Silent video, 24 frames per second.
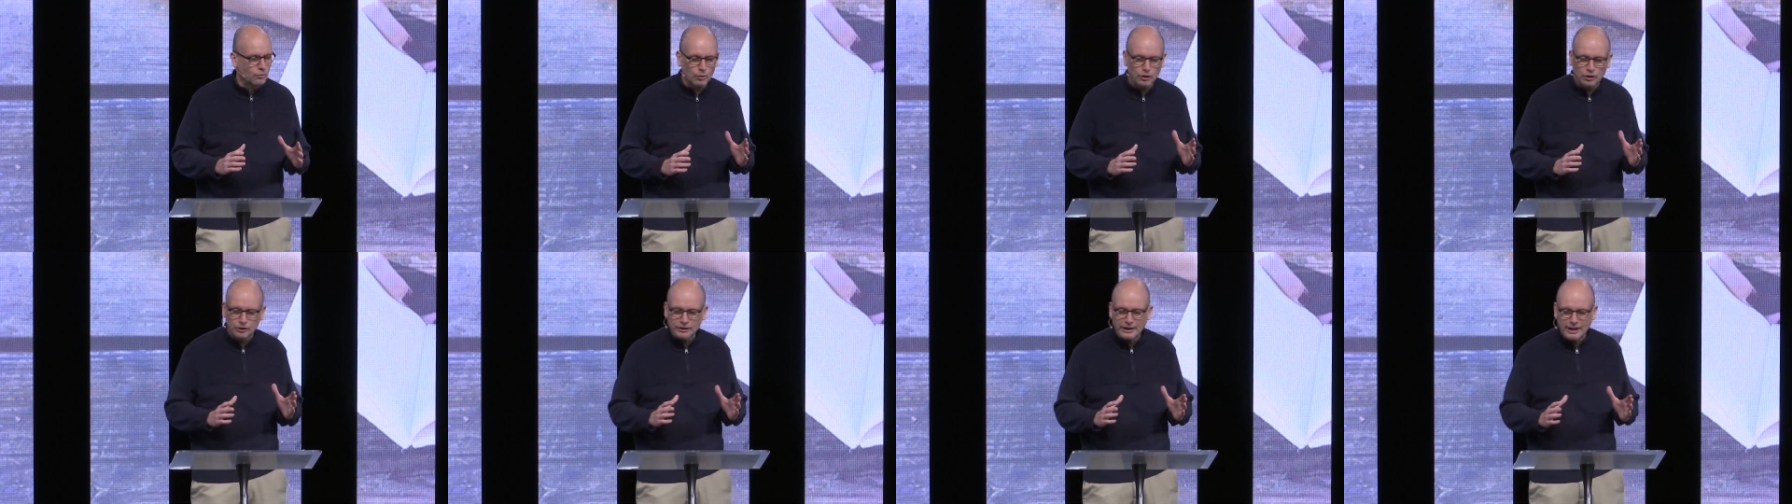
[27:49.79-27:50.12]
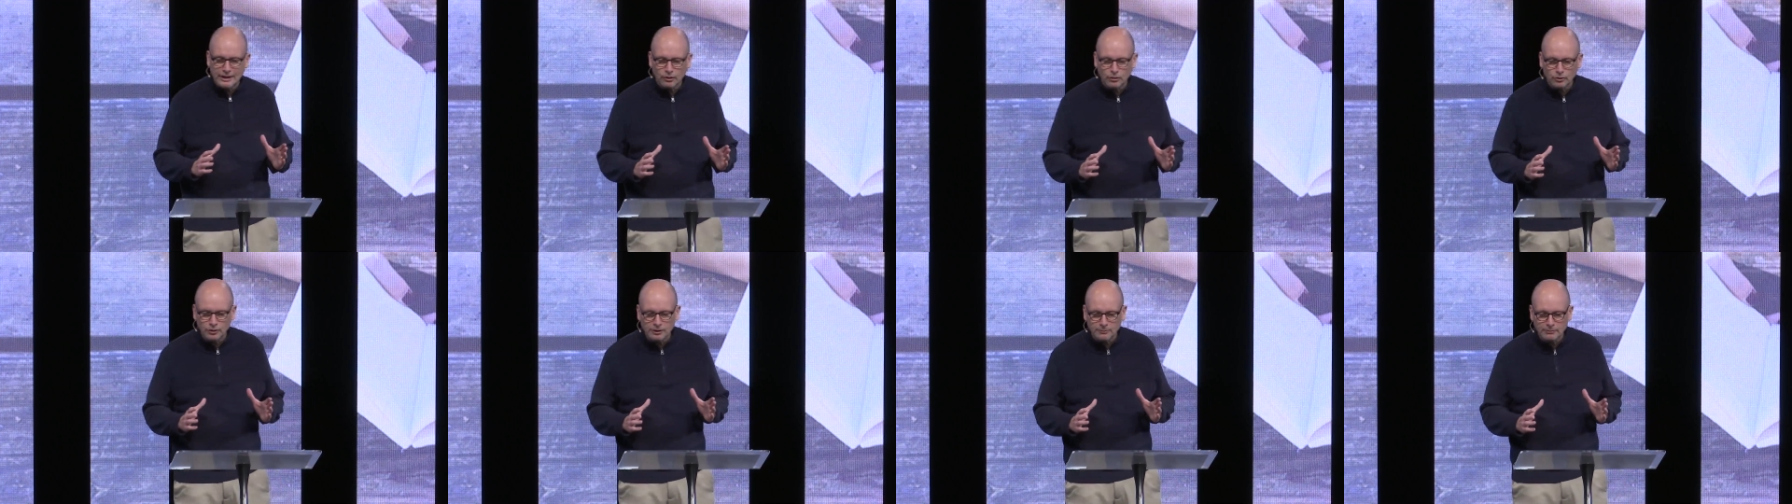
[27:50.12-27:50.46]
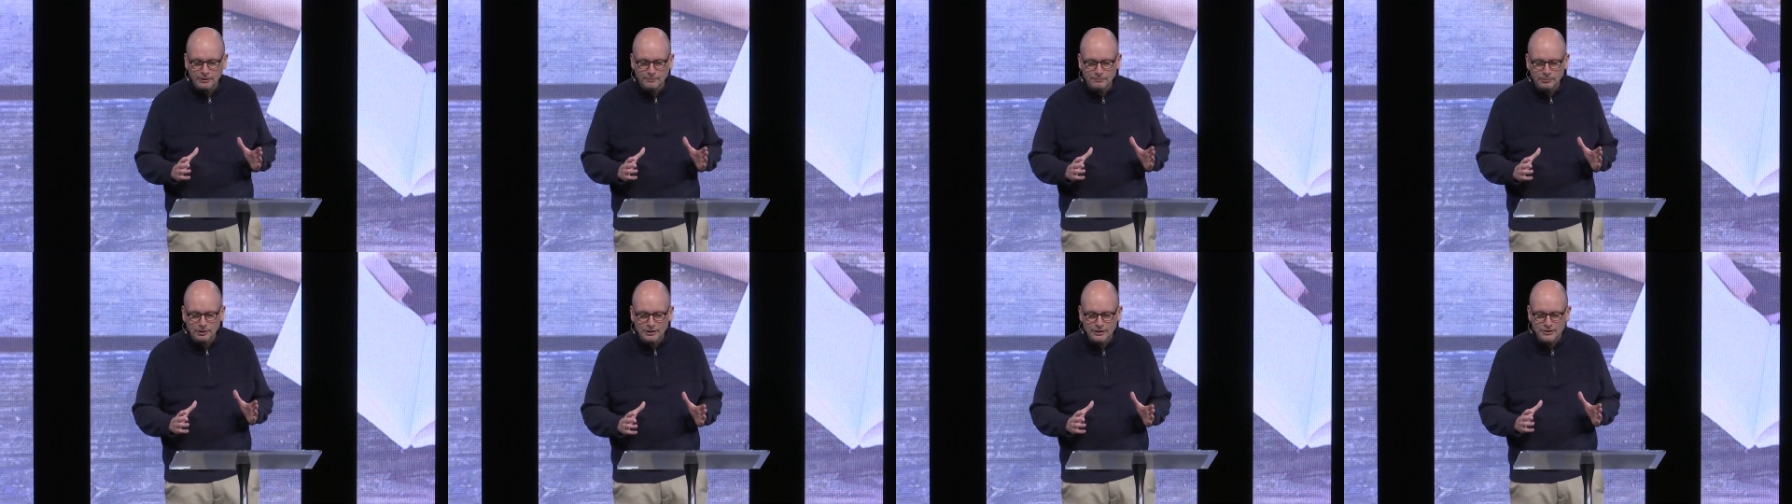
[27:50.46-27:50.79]
will not only
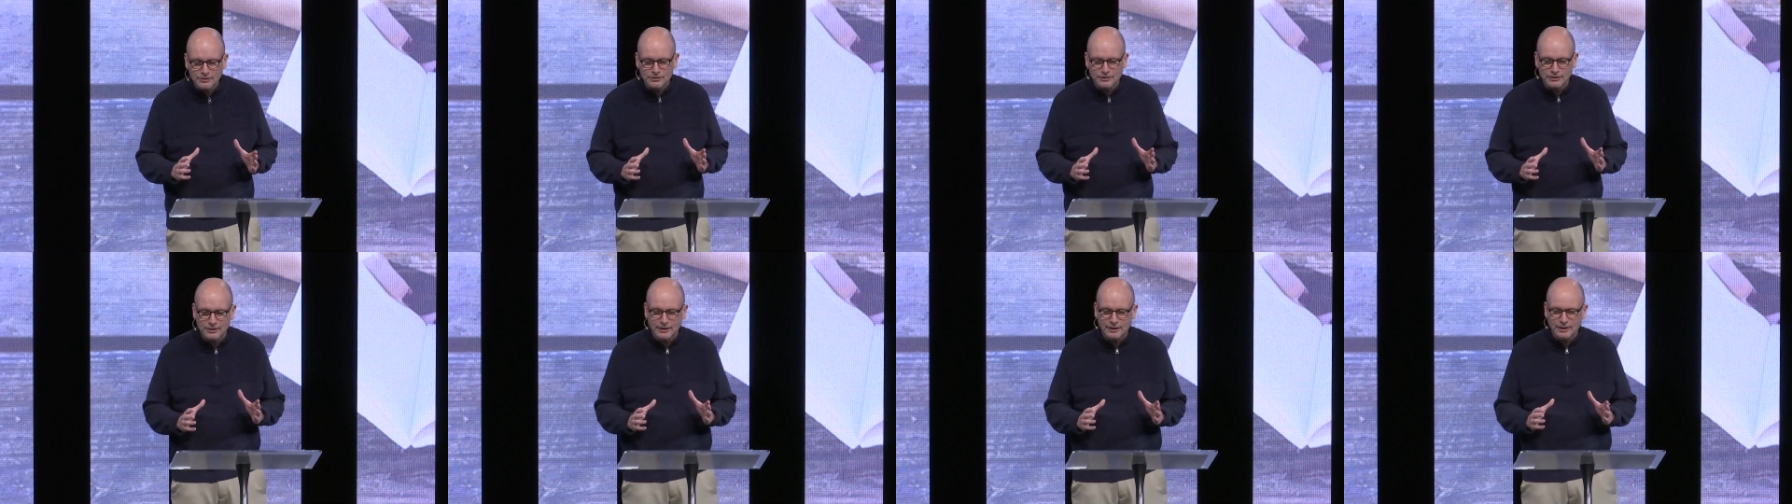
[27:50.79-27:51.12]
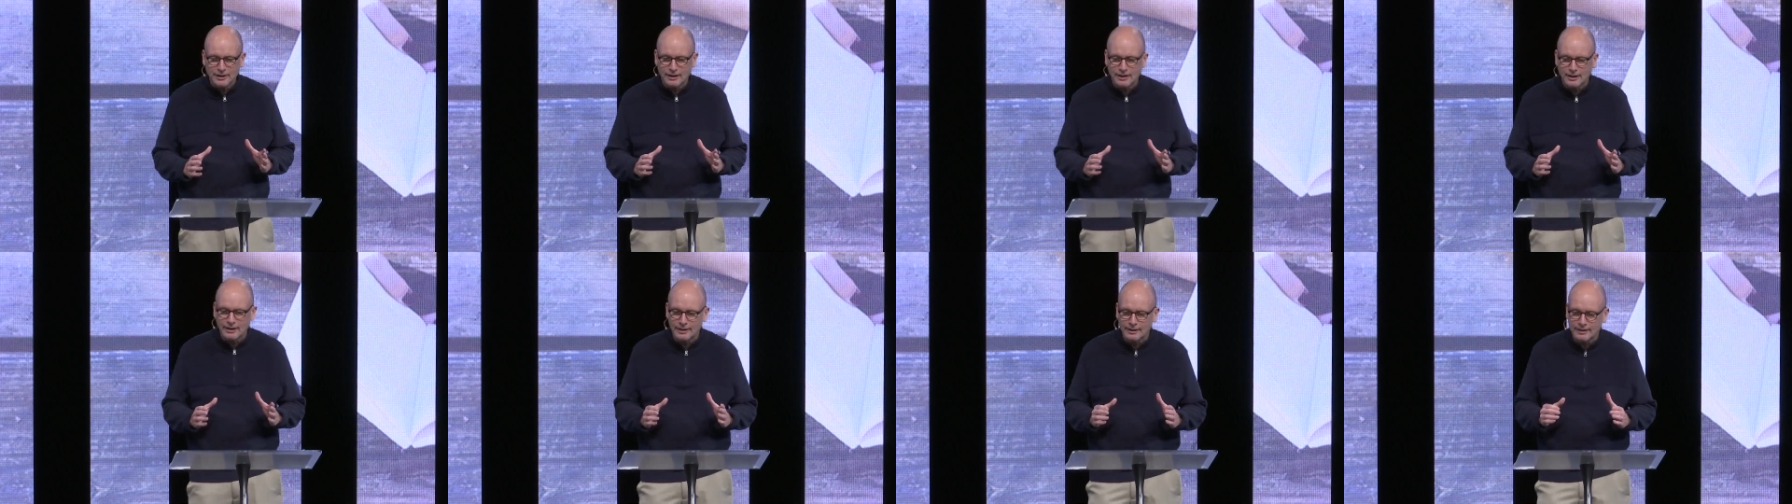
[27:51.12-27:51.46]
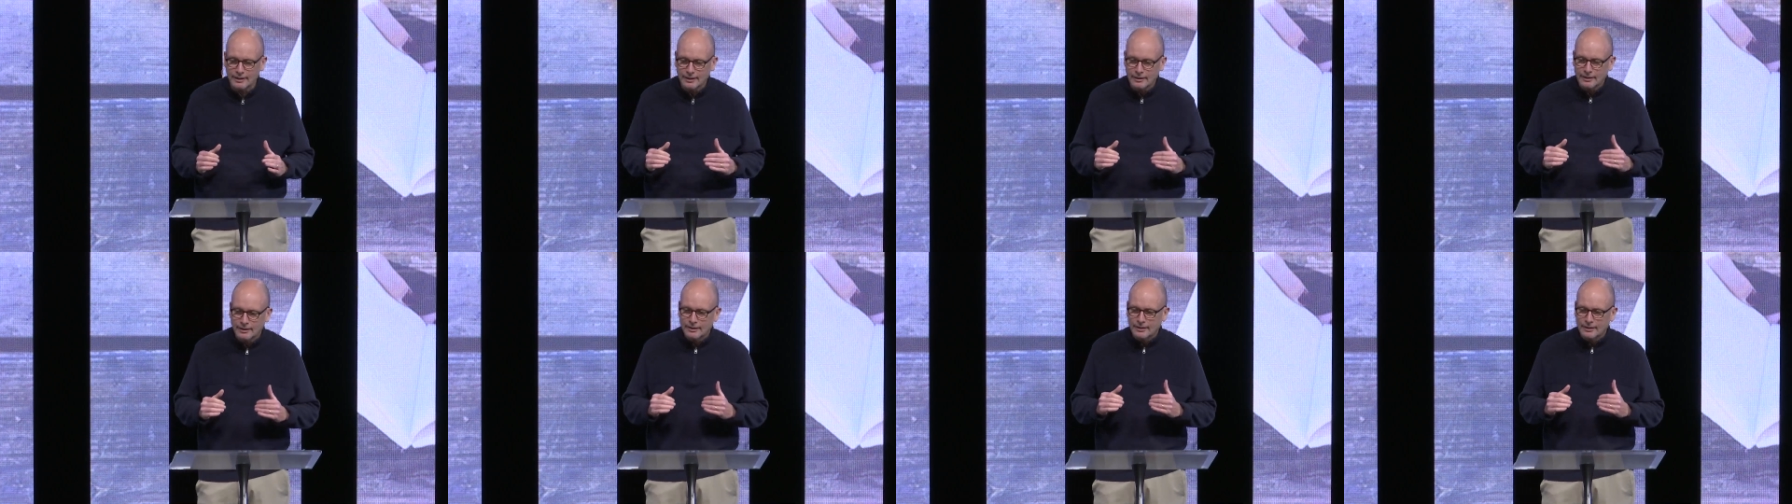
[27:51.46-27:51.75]
be pleasing to God,